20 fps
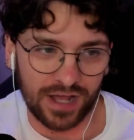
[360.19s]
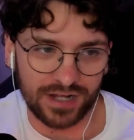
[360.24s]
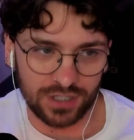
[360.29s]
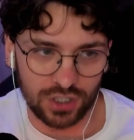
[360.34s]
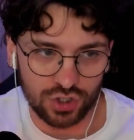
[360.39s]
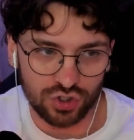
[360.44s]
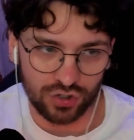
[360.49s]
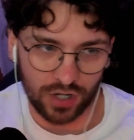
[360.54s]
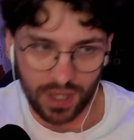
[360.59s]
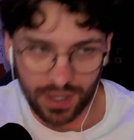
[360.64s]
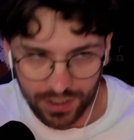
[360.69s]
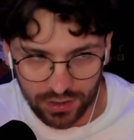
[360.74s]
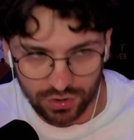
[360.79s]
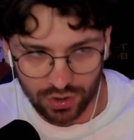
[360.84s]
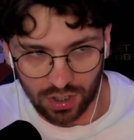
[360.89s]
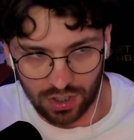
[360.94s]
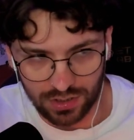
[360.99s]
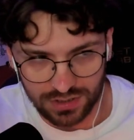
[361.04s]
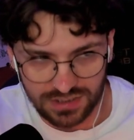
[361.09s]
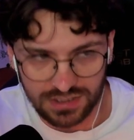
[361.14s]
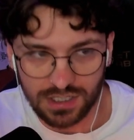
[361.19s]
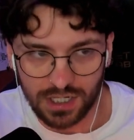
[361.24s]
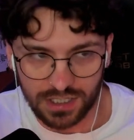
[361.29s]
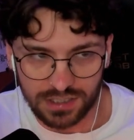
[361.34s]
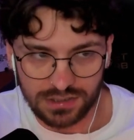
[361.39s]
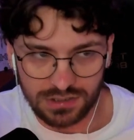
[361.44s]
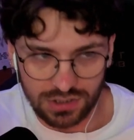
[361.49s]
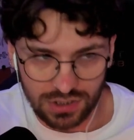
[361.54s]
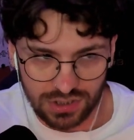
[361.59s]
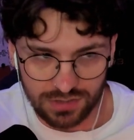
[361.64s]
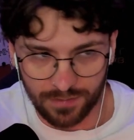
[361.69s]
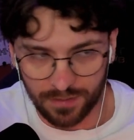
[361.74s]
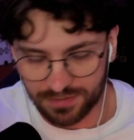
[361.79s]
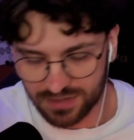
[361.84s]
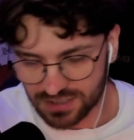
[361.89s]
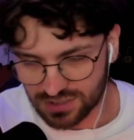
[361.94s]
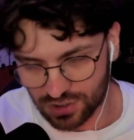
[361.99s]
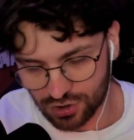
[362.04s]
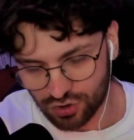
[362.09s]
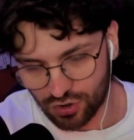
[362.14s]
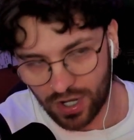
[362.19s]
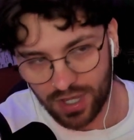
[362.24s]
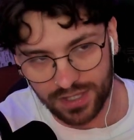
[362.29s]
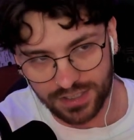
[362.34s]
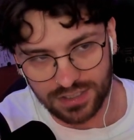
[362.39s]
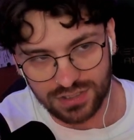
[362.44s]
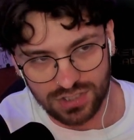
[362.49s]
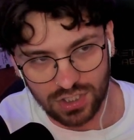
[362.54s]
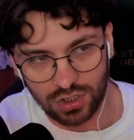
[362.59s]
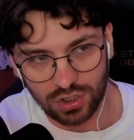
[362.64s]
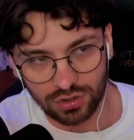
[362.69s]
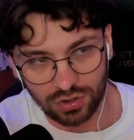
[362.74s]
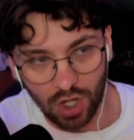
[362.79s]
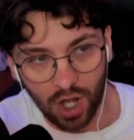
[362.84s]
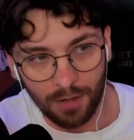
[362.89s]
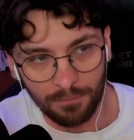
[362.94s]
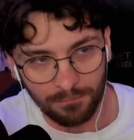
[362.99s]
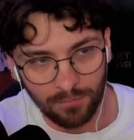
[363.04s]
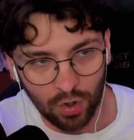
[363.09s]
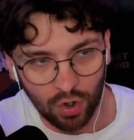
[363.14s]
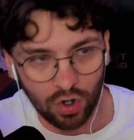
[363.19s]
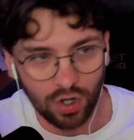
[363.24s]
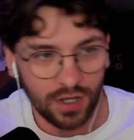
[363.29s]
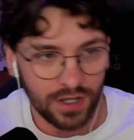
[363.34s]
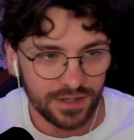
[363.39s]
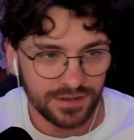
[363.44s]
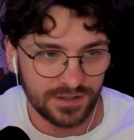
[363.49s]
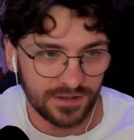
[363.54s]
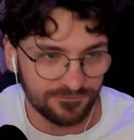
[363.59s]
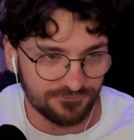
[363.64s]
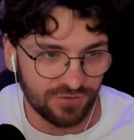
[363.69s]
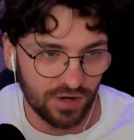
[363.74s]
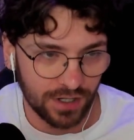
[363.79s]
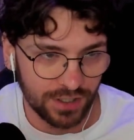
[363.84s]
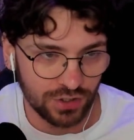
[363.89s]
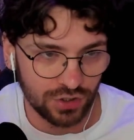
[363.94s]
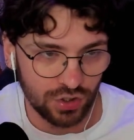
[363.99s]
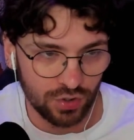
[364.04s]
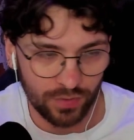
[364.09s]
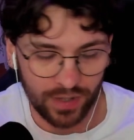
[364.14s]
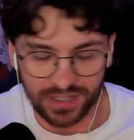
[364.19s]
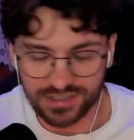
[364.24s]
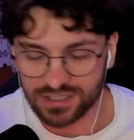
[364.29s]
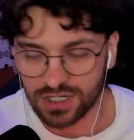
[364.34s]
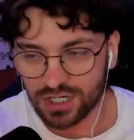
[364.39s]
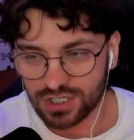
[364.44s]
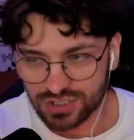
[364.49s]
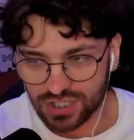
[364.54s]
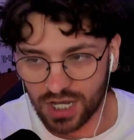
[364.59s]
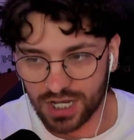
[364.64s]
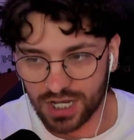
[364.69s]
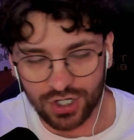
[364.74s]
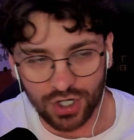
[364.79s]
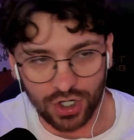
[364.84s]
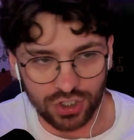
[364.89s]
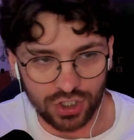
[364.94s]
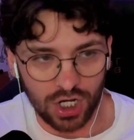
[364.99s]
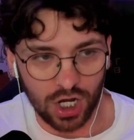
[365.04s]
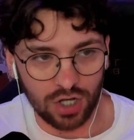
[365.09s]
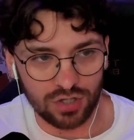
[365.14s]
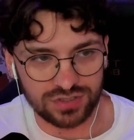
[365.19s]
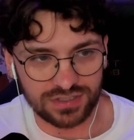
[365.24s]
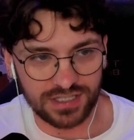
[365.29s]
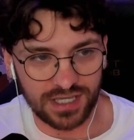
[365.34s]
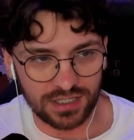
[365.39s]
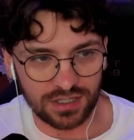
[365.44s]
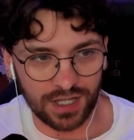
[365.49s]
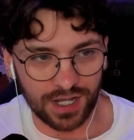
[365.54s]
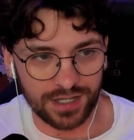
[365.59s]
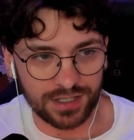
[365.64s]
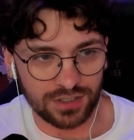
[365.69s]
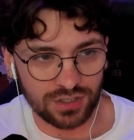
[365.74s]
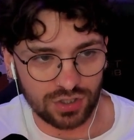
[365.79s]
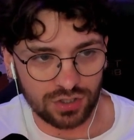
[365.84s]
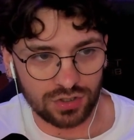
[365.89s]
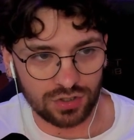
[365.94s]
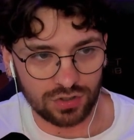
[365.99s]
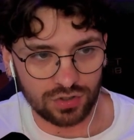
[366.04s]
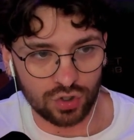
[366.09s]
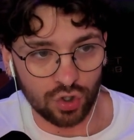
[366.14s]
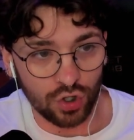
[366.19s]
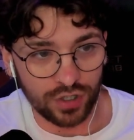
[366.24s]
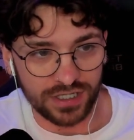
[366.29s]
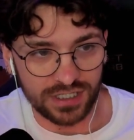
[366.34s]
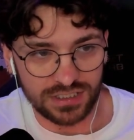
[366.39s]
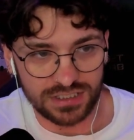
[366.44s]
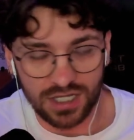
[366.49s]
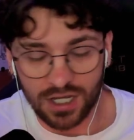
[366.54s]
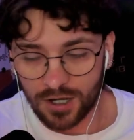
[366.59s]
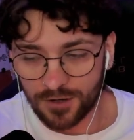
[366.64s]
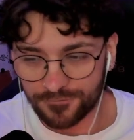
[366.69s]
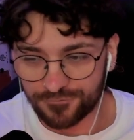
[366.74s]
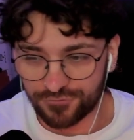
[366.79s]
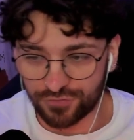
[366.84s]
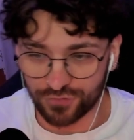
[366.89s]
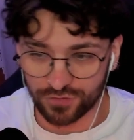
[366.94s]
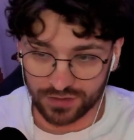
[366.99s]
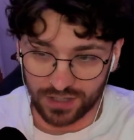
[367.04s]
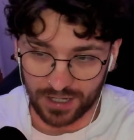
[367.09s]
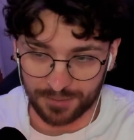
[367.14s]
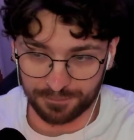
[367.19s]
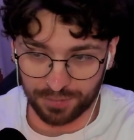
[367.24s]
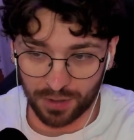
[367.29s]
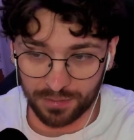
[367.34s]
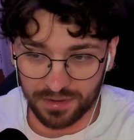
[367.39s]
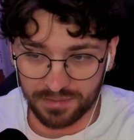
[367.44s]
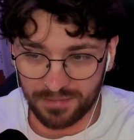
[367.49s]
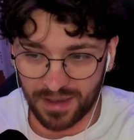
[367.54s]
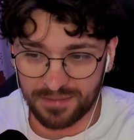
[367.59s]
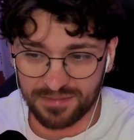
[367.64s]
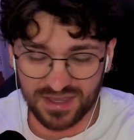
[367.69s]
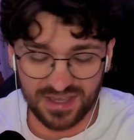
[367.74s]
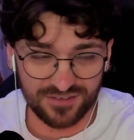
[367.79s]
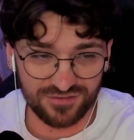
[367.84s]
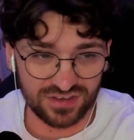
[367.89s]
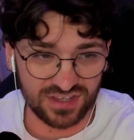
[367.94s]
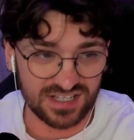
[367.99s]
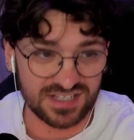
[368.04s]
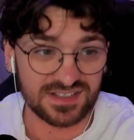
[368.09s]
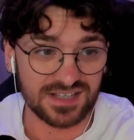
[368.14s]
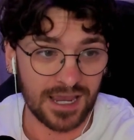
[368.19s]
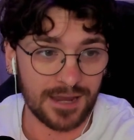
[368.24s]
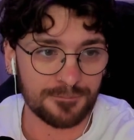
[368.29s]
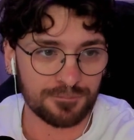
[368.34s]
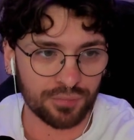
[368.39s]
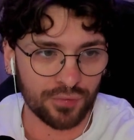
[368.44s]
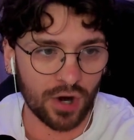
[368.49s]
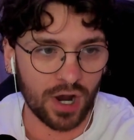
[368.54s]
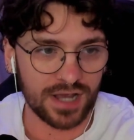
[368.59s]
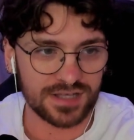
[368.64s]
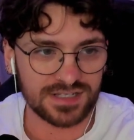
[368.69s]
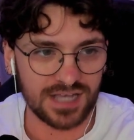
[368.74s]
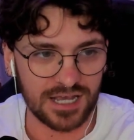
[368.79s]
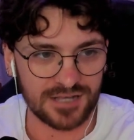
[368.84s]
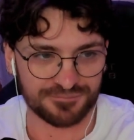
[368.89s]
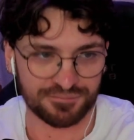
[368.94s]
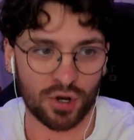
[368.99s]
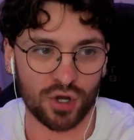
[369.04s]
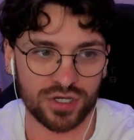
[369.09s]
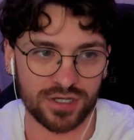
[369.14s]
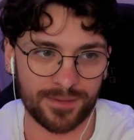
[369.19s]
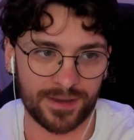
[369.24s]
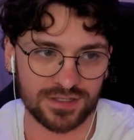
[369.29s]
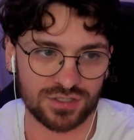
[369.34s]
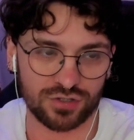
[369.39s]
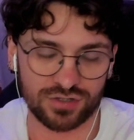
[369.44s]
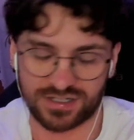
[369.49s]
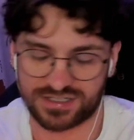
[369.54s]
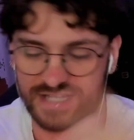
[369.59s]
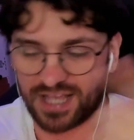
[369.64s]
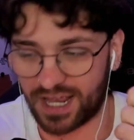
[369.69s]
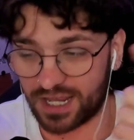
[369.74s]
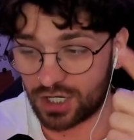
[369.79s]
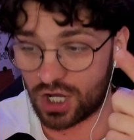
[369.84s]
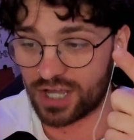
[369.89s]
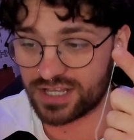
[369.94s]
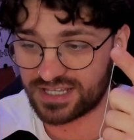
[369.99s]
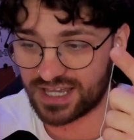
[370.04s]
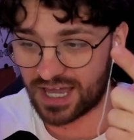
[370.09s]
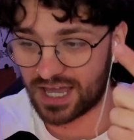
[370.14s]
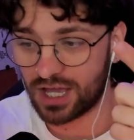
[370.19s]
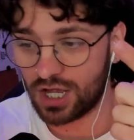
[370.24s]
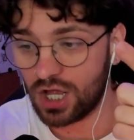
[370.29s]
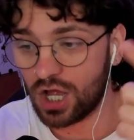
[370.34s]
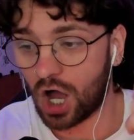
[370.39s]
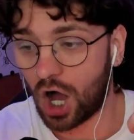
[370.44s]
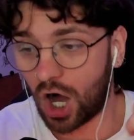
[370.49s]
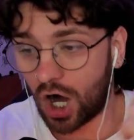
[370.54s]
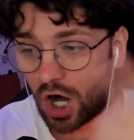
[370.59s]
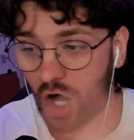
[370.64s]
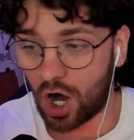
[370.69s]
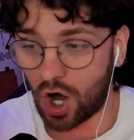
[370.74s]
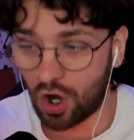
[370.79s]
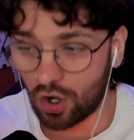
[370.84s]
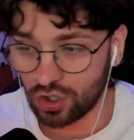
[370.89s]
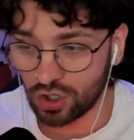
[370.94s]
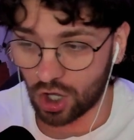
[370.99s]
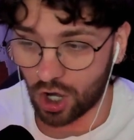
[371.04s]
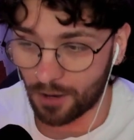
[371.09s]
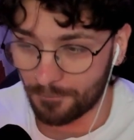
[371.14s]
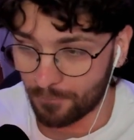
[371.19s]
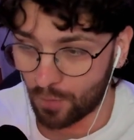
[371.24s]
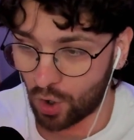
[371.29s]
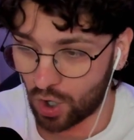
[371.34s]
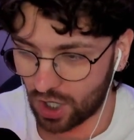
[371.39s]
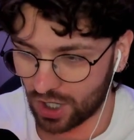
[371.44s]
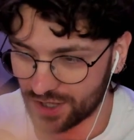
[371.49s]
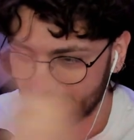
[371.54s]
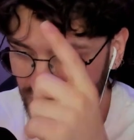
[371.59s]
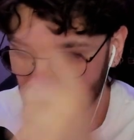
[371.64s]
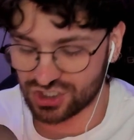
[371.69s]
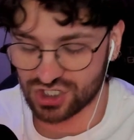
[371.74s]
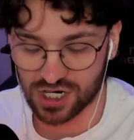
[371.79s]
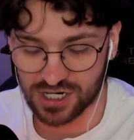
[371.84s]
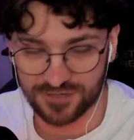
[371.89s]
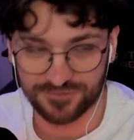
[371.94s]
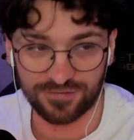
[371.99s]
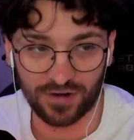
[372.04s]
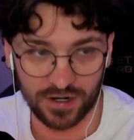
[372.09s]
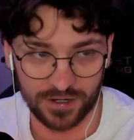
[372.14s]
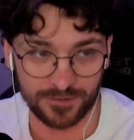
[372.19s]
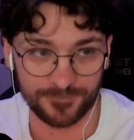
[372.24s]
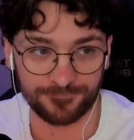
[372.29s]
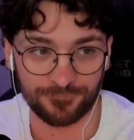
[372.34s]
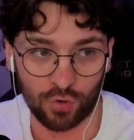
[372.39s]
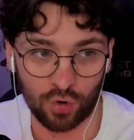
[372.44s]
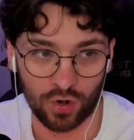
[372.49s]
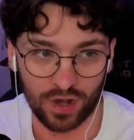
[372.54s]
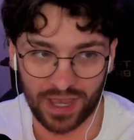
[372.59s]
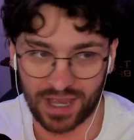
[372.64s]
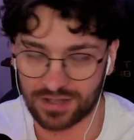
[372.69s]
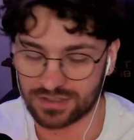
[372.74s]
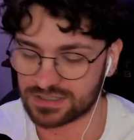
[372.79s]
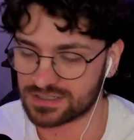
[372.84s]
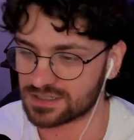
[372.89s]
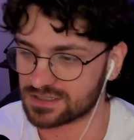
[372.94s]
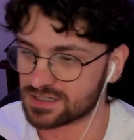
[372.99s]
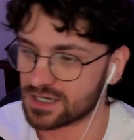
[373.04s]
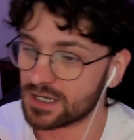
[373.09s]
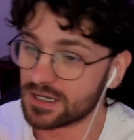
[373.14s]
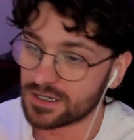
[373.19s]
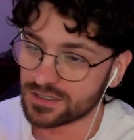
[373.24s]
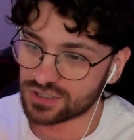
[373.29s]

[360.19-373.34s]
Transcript: And Australian dollars is just remember this: Australian is a lot more than fucking US. So I to Coles and get like cookies, like probably maybe even the same price as Pokimane's cookies, and I'd get a whole lot more than just fucking four ounces.